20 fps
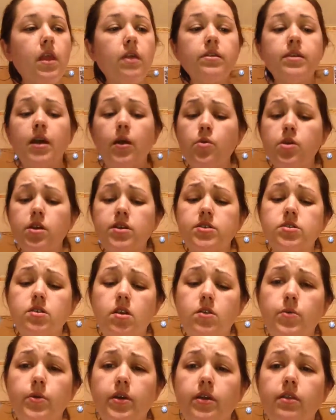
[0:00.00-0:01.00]
Now we're going to
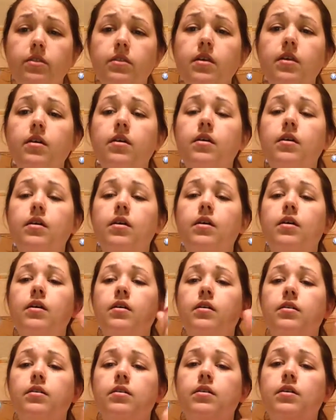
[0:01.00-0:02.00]
start with
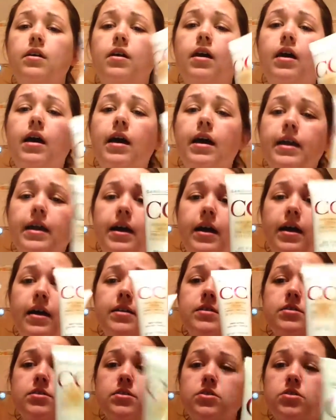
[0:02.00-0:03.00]
I
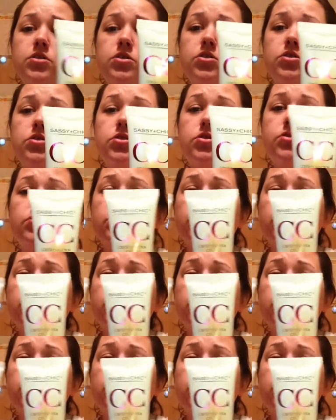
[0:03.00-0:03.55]
got two